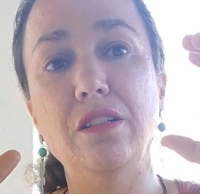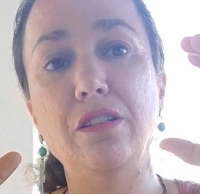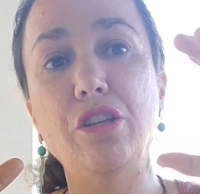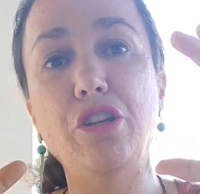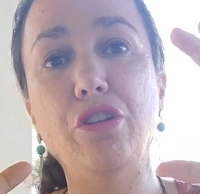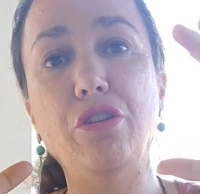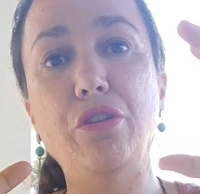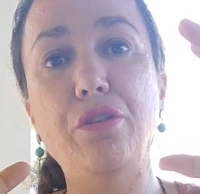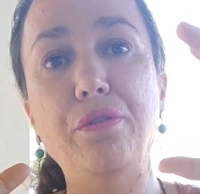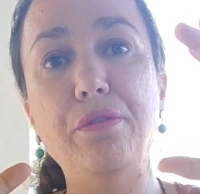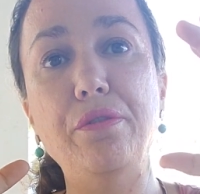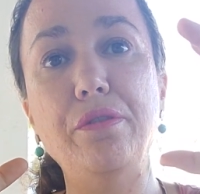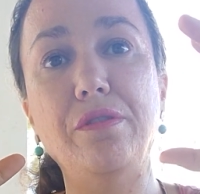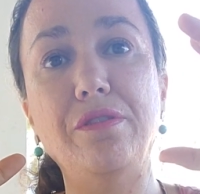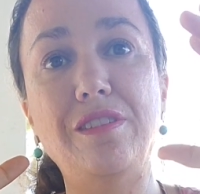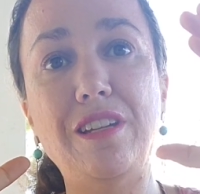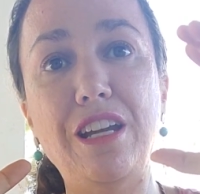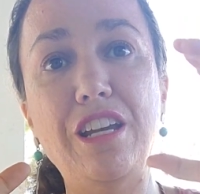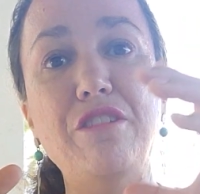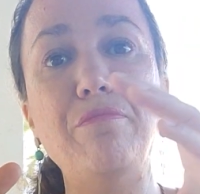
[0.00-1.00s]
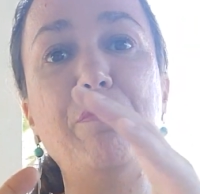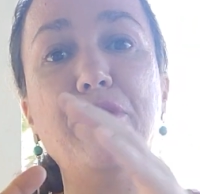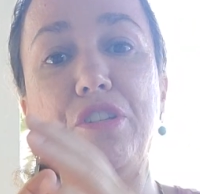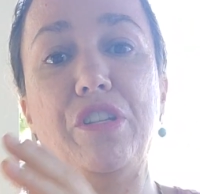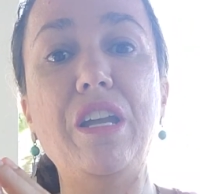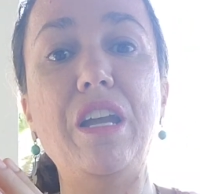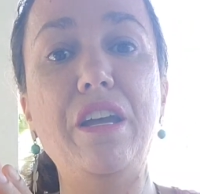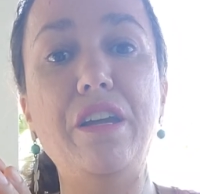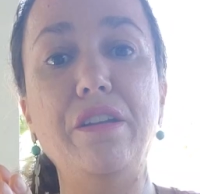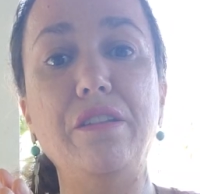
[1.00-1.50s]

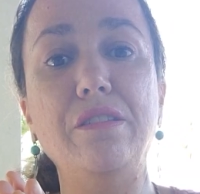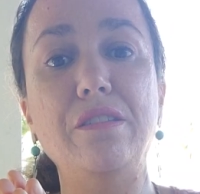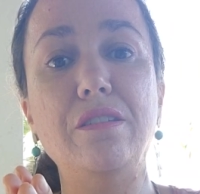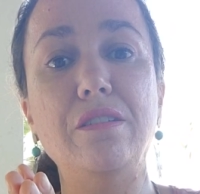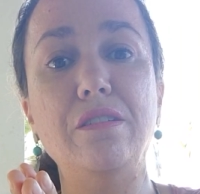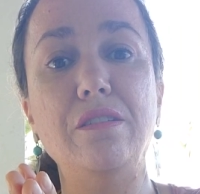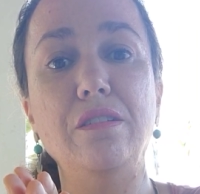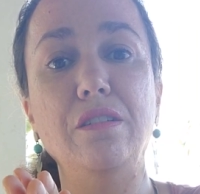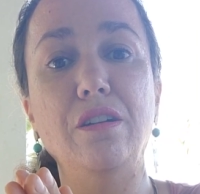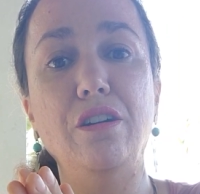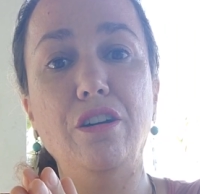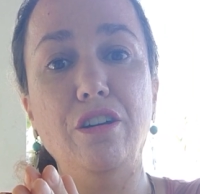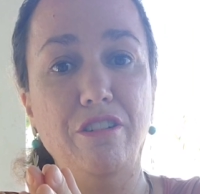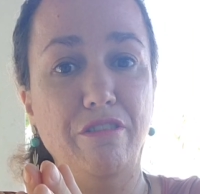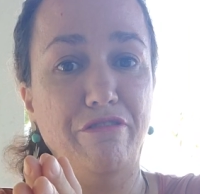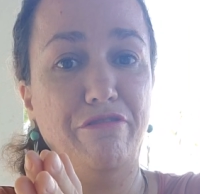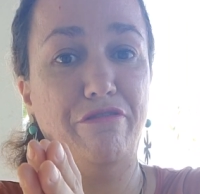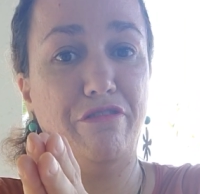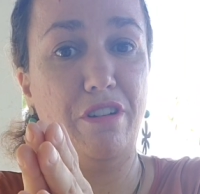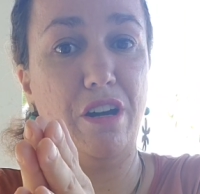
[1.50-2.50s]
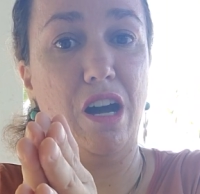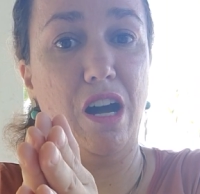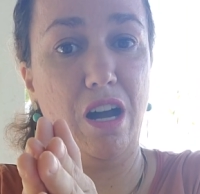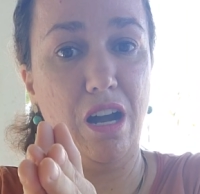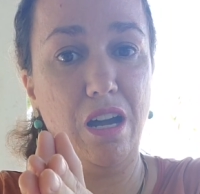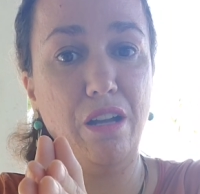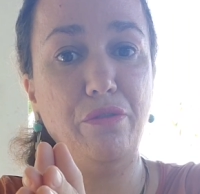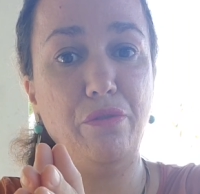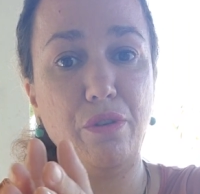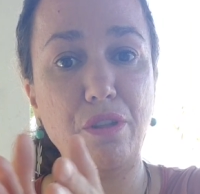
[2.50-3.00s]
10% of
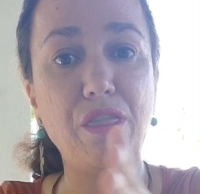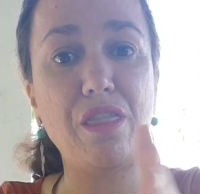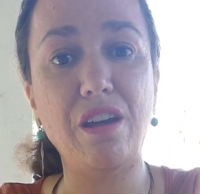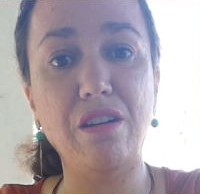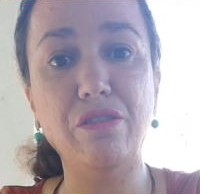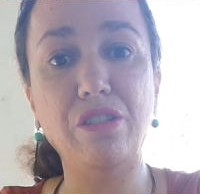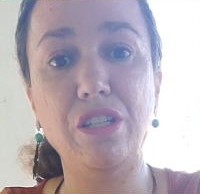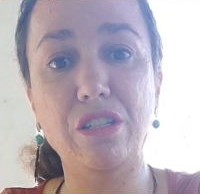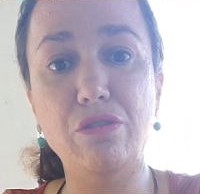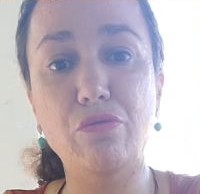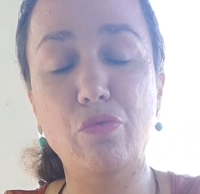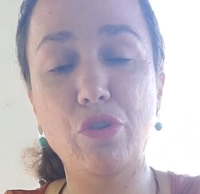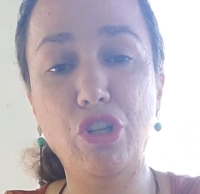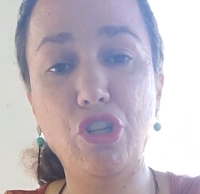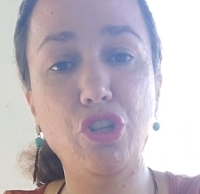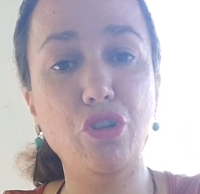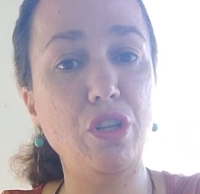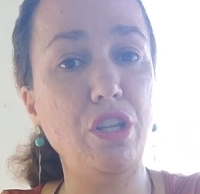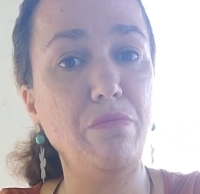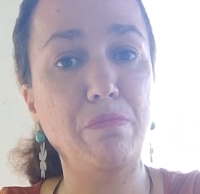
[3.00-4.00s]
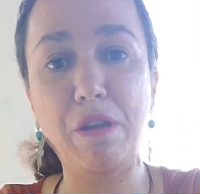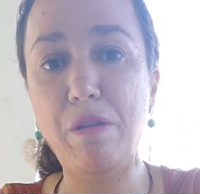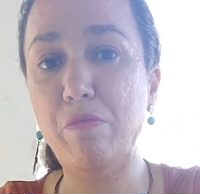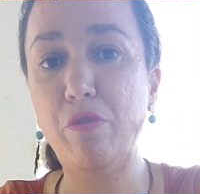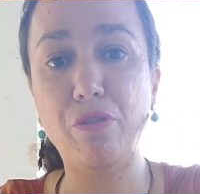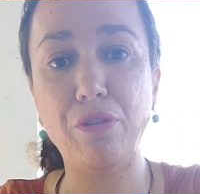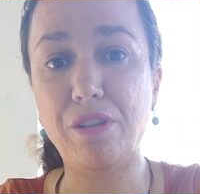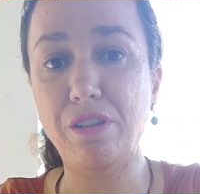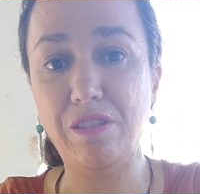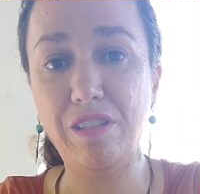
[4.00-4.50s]
100,000, which shouldn't be
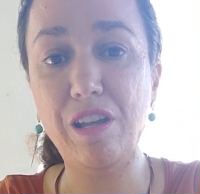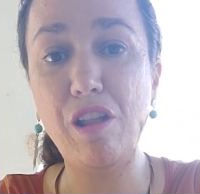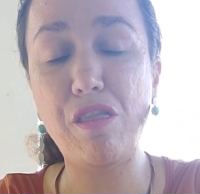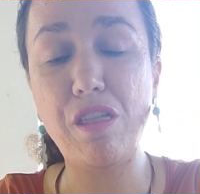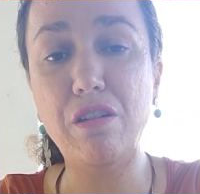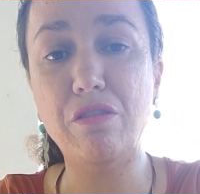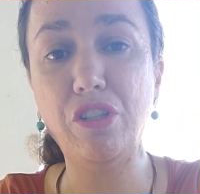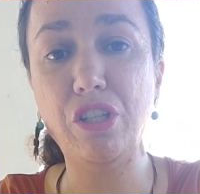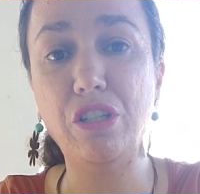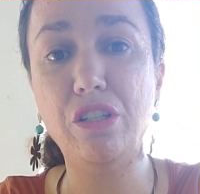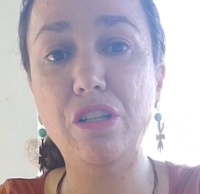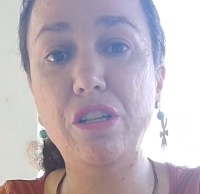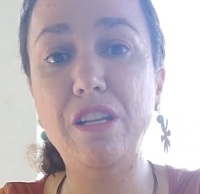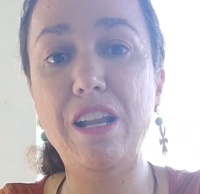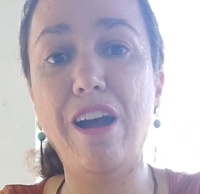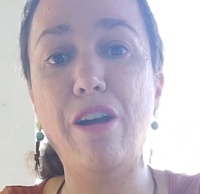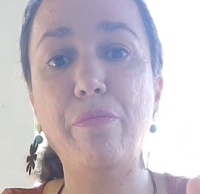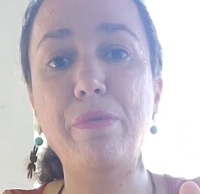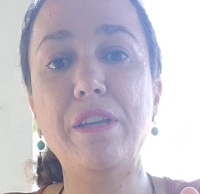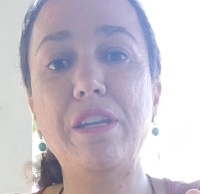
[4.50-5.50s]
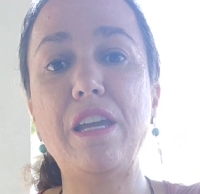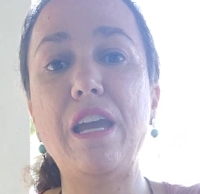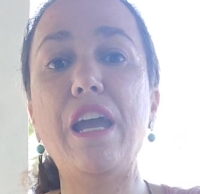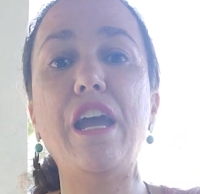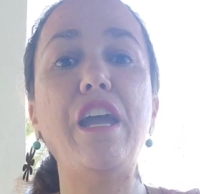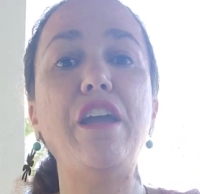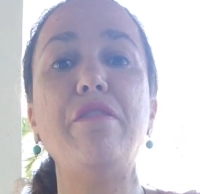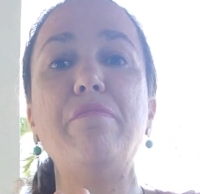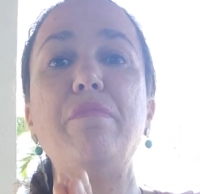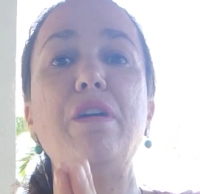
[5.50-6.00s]
more than 10,000, now
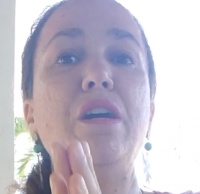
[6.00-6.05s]
became,